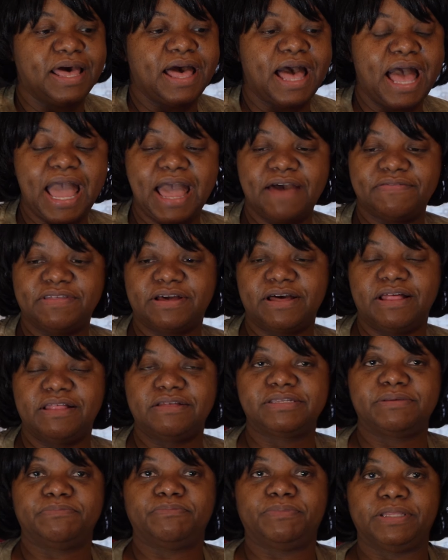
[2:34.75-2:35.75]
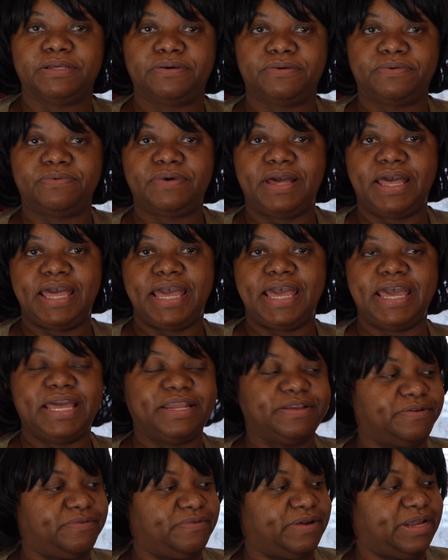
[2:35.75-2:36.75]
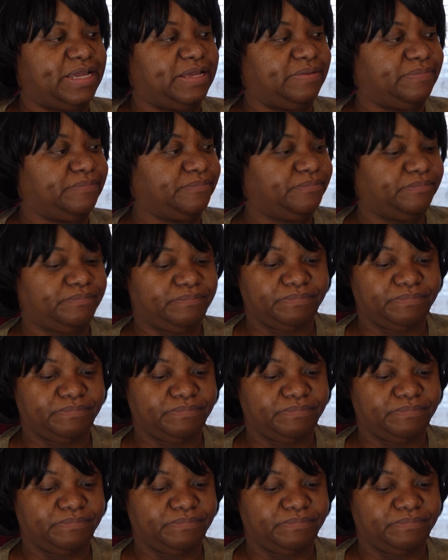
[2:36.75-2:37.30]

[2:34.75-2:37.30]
I have the colors of blue and green.